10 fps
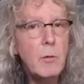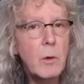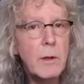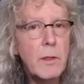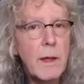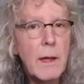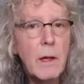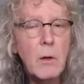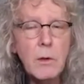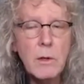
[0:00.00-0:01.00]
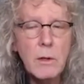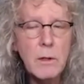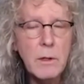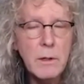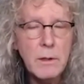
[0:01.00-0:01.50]
without
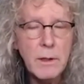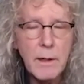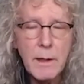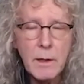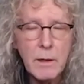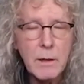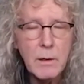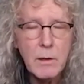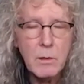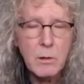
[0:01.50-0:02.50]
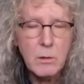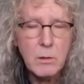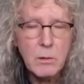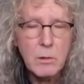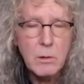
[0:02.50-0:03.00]
a doubt